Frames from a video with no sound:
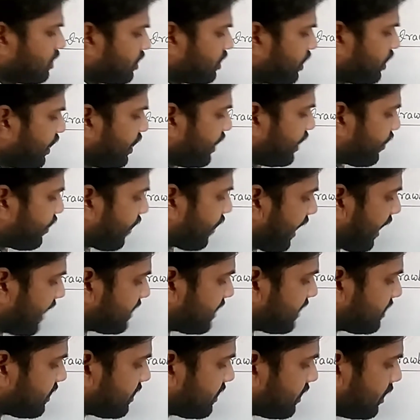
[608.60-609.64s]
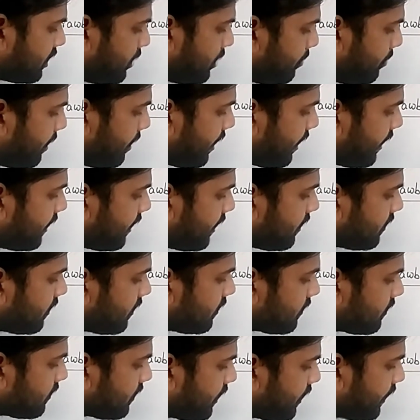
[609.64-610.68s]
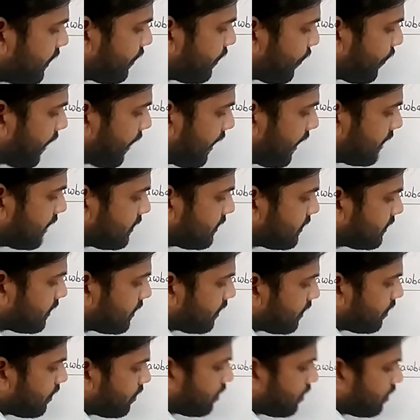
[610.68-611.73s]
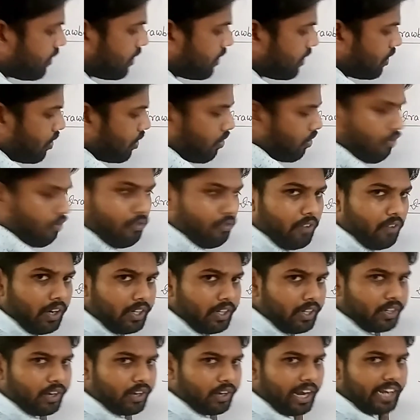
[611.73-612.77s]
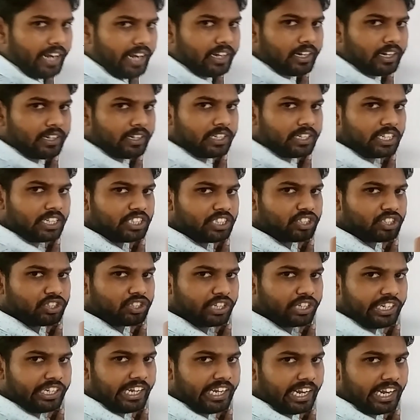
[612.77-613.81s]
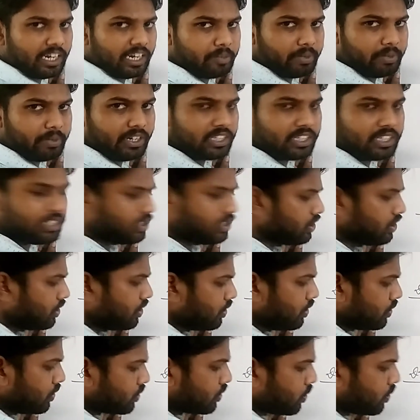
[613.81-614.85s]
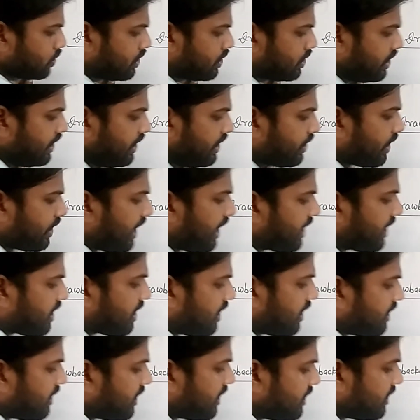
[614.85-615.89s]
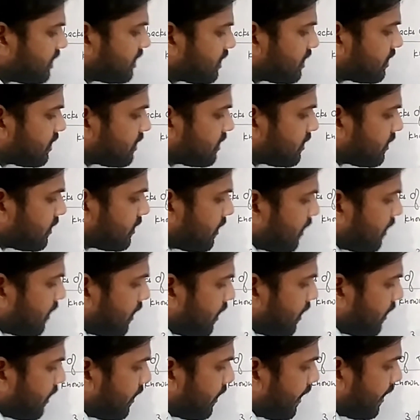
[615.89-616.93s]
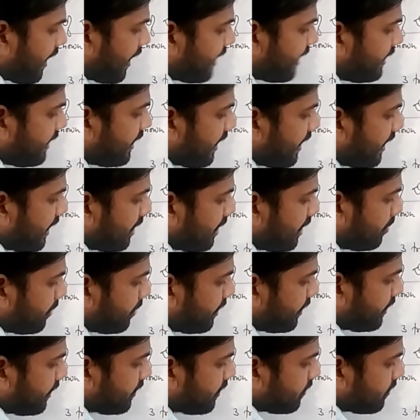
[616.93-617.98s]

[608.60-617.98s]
3 triads. He made 3 triads. One triad contains 3 elements. So 3 triad contains 9 elements.